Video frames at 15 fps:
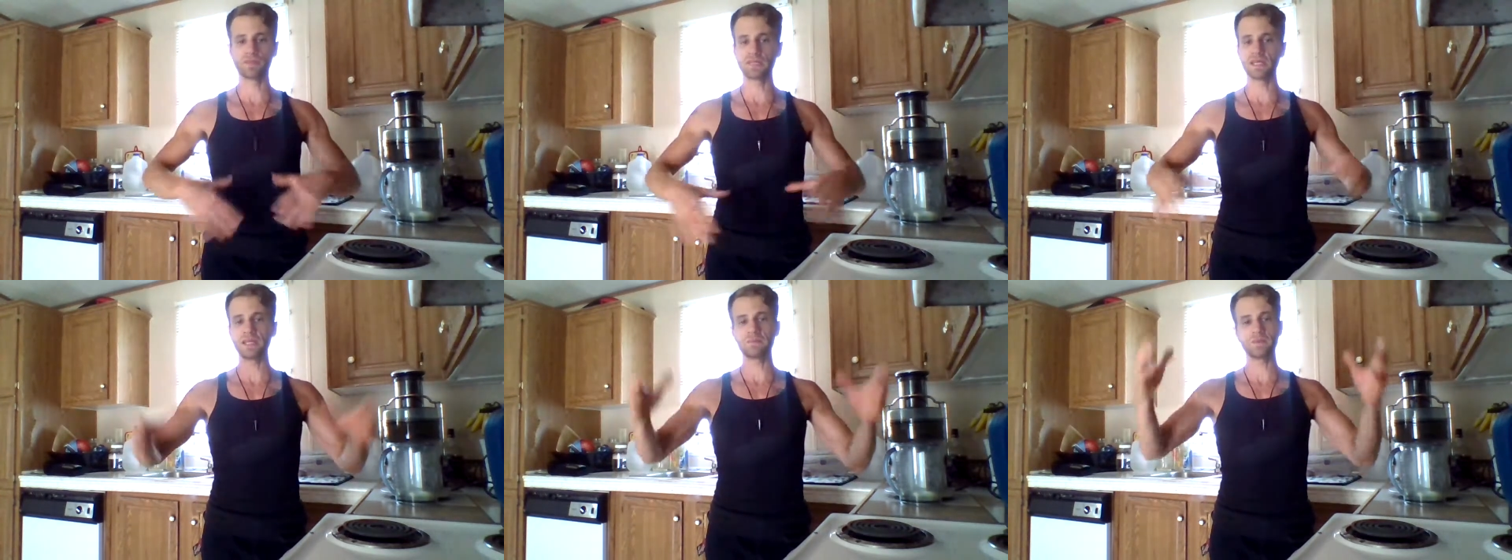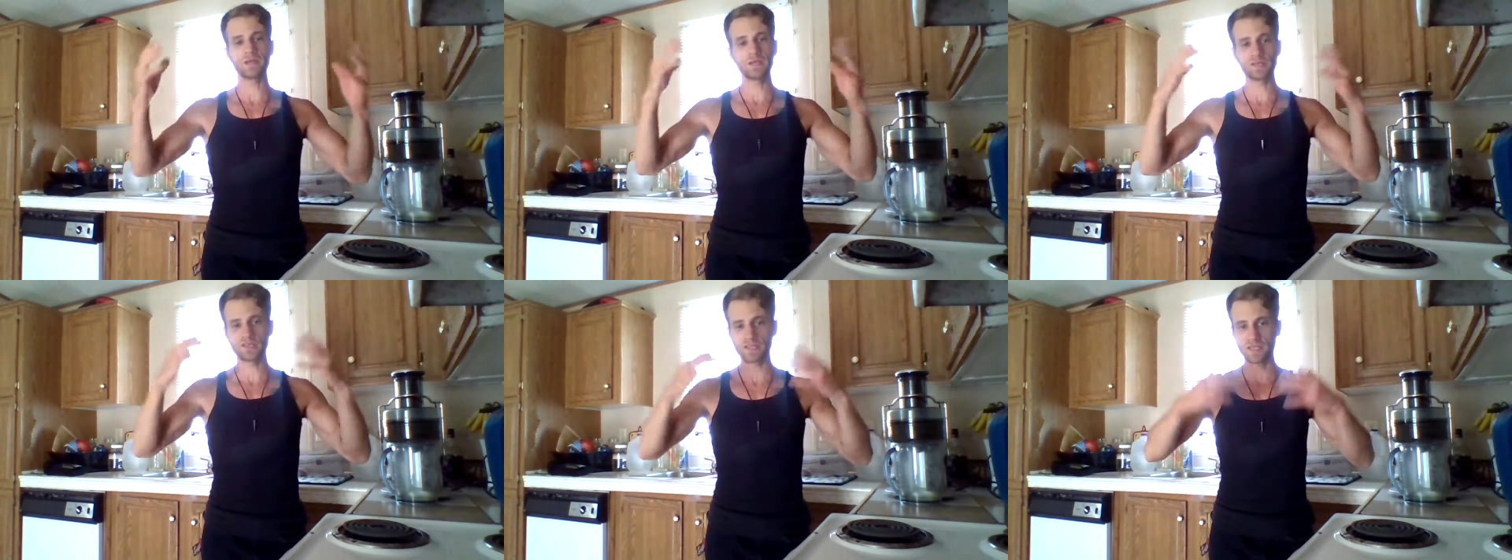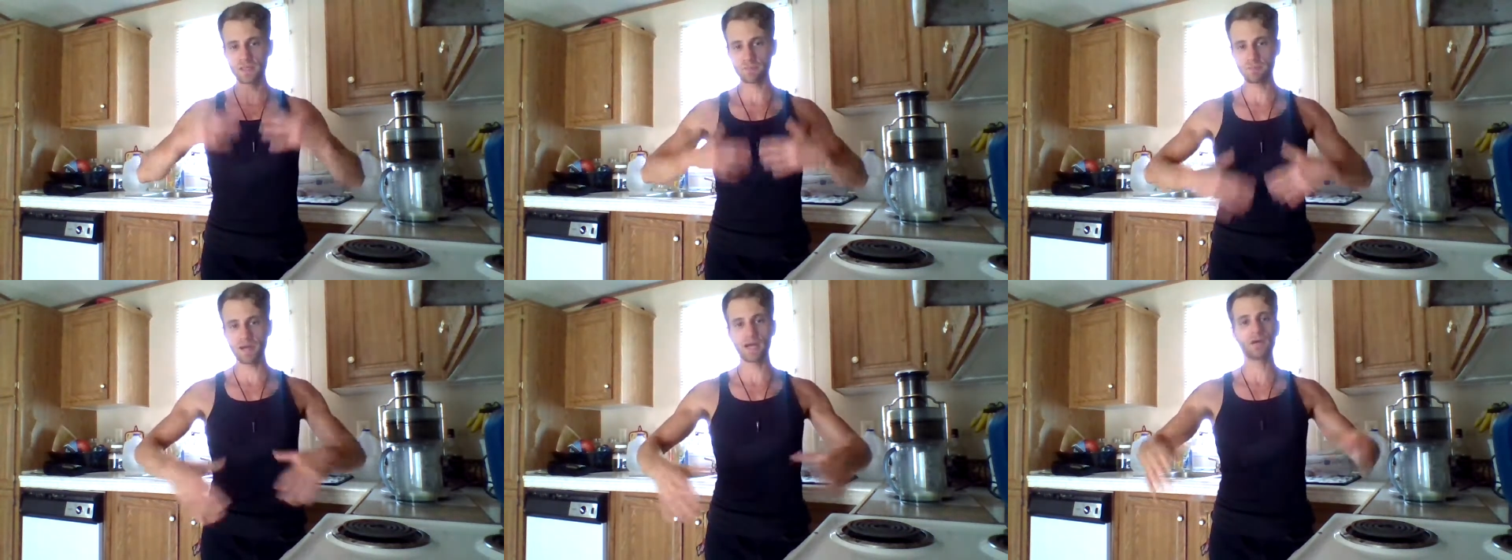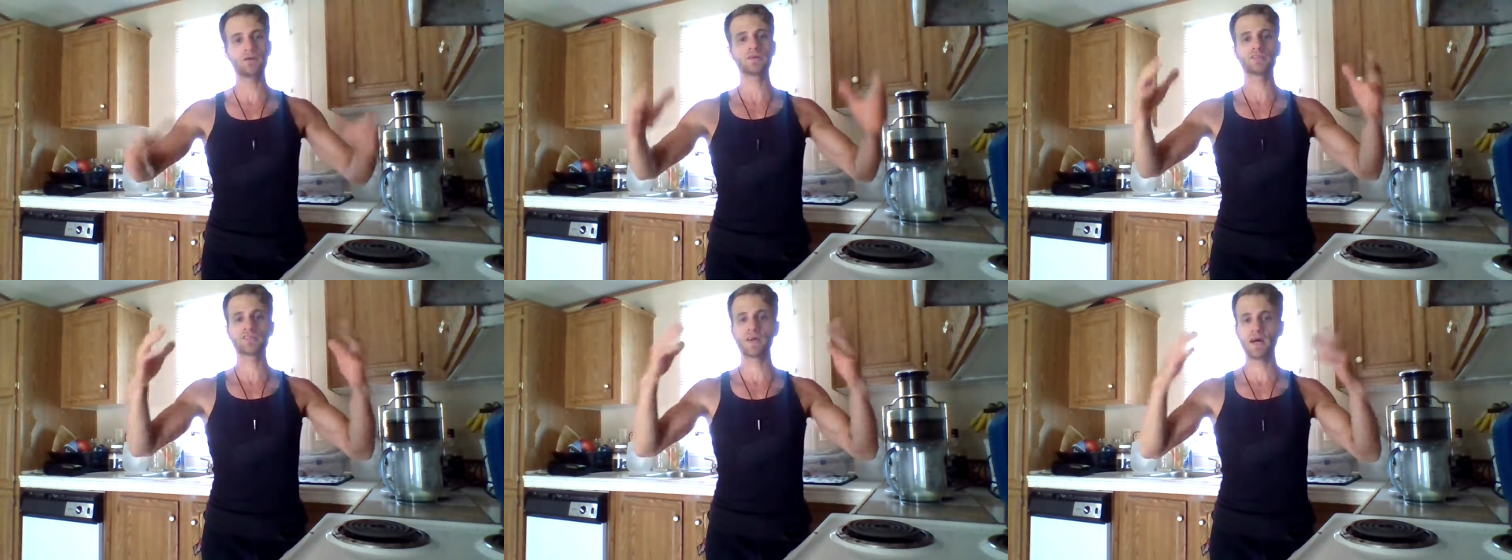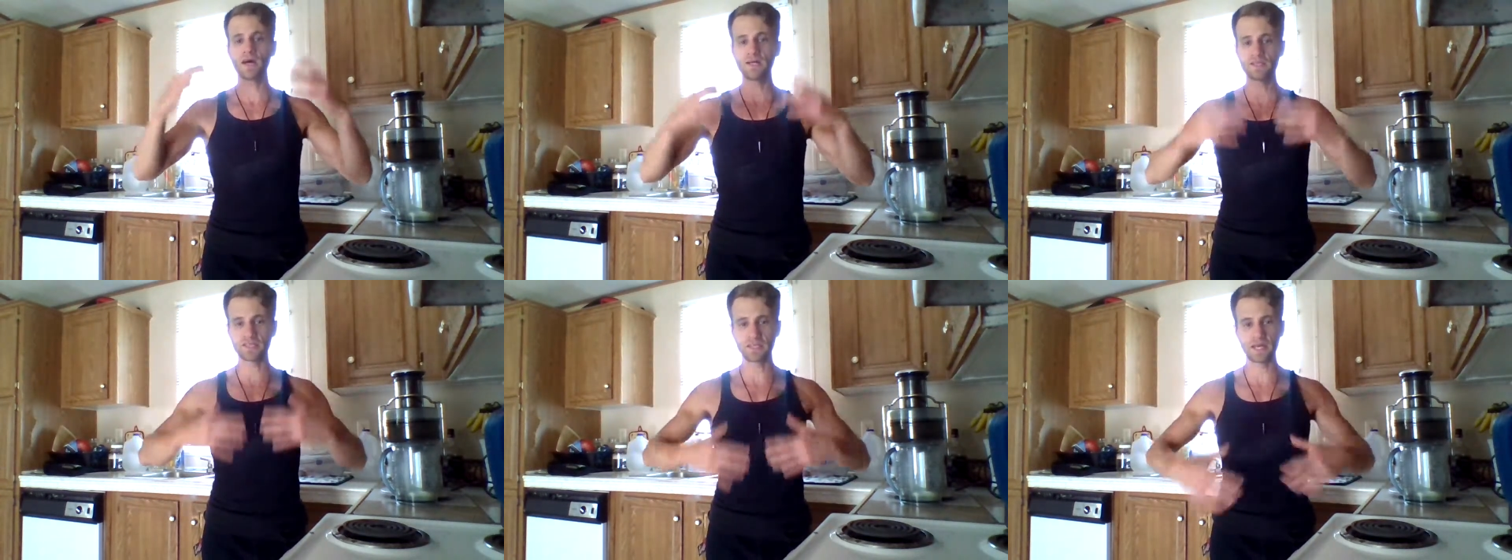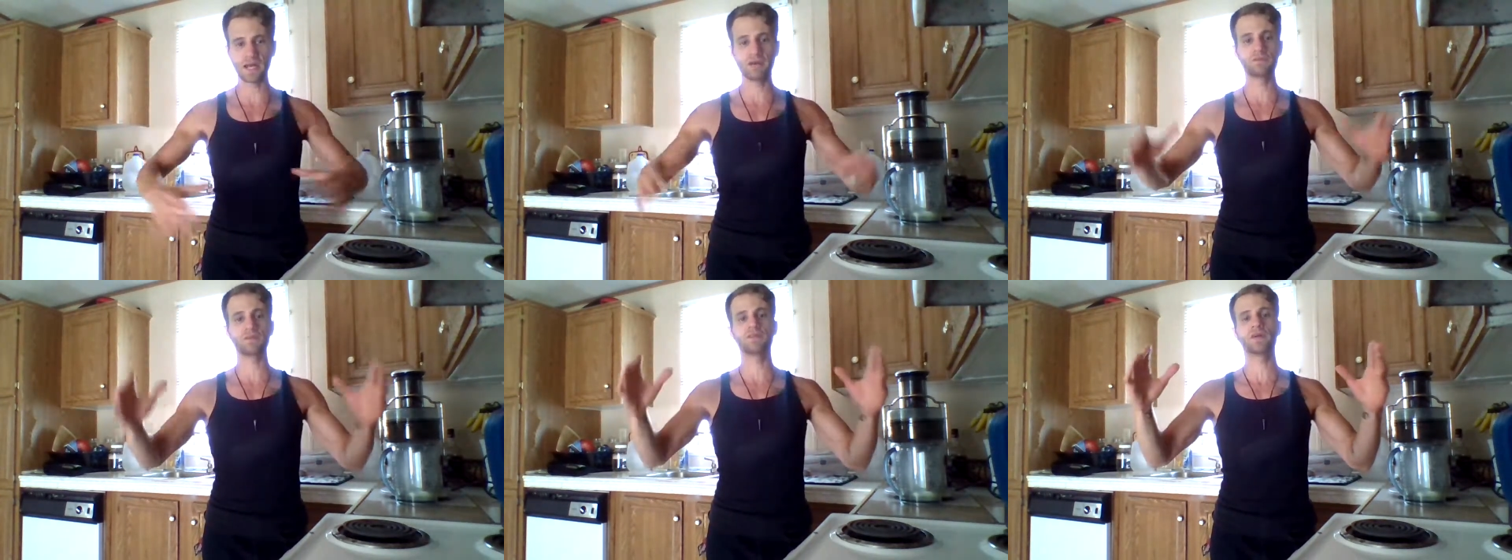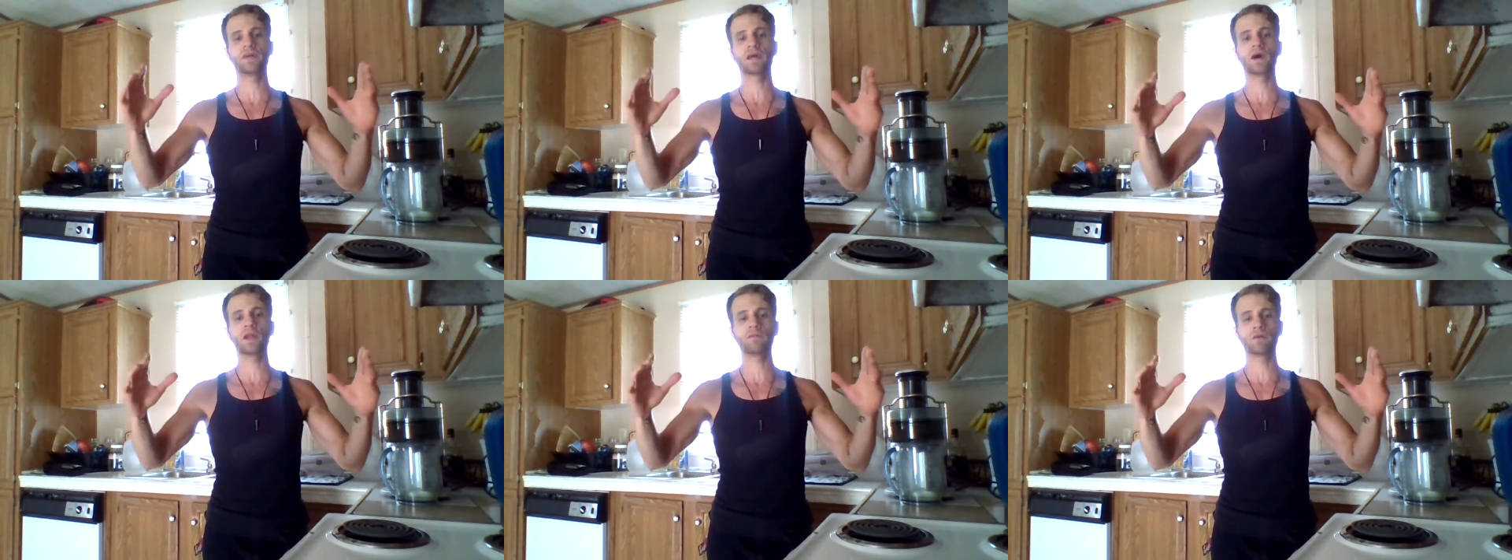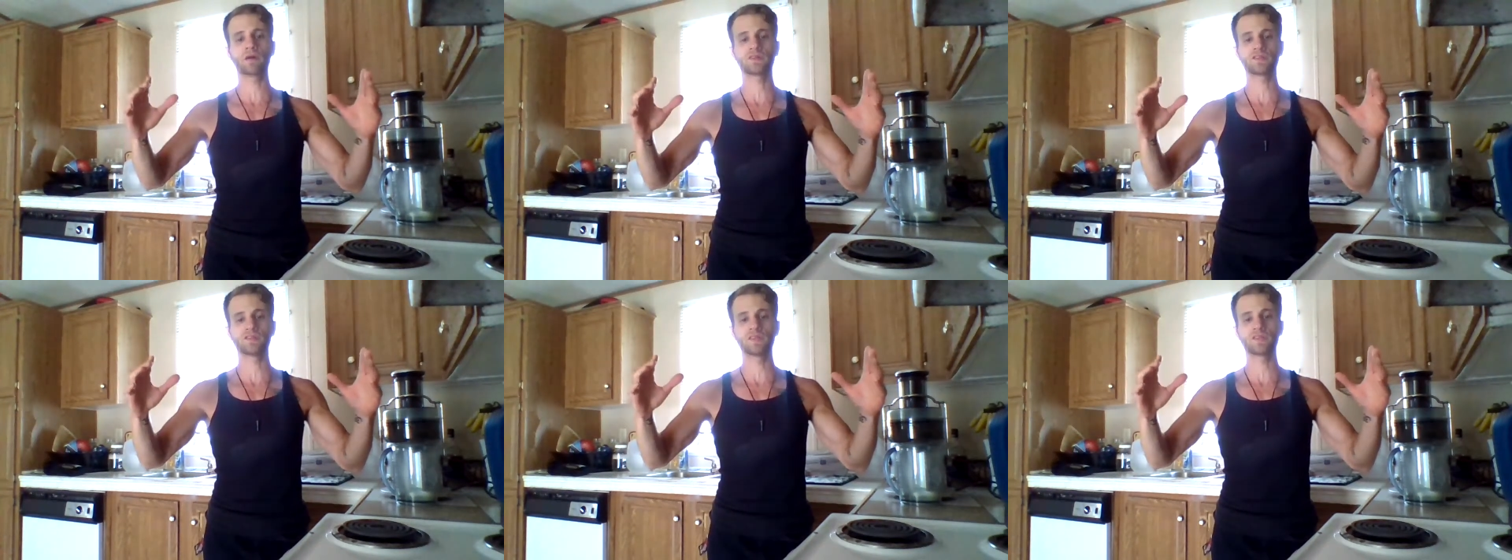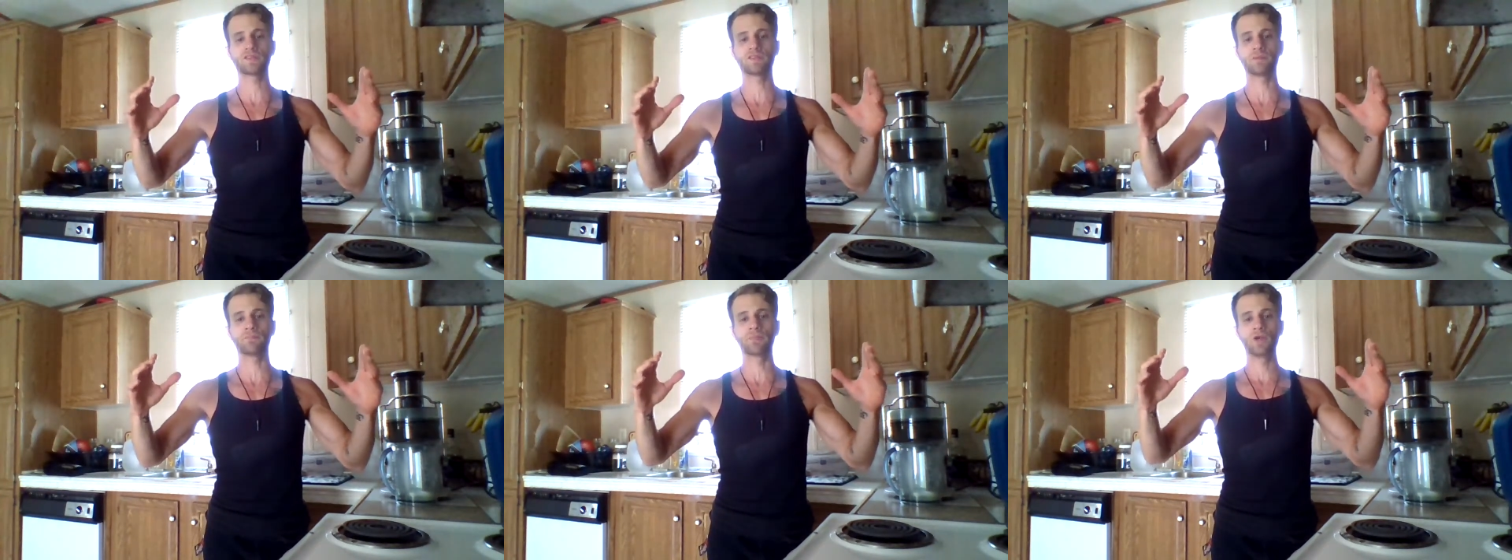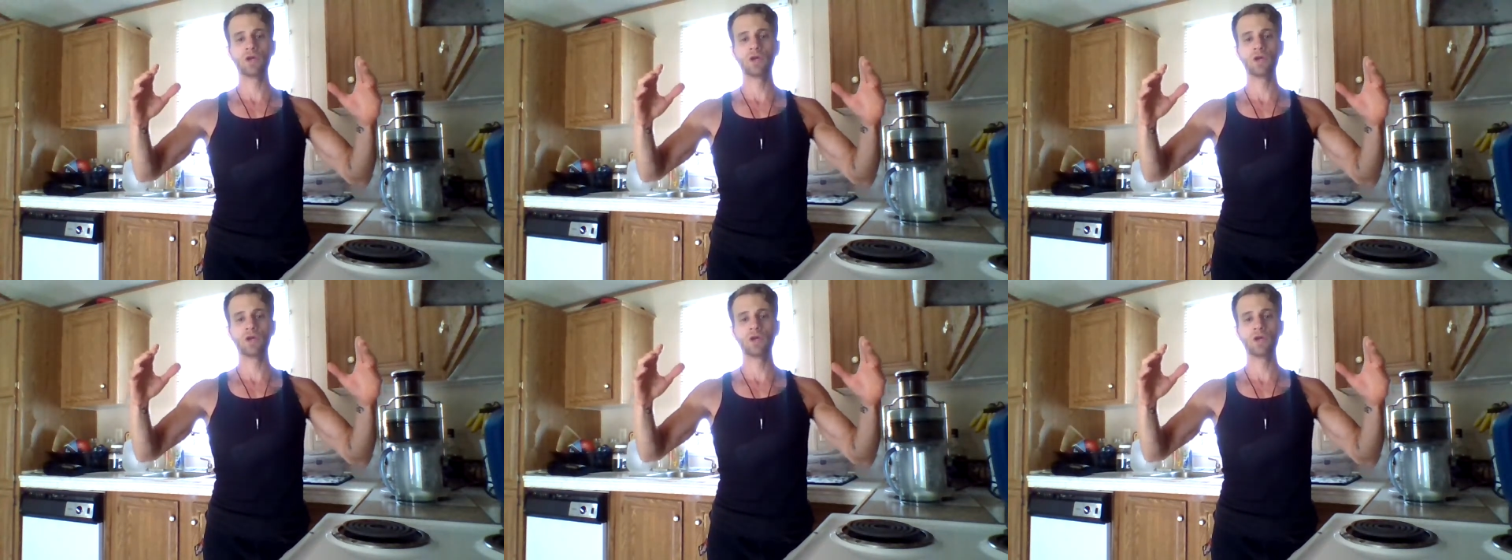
demons and the parasites and everything out of our system,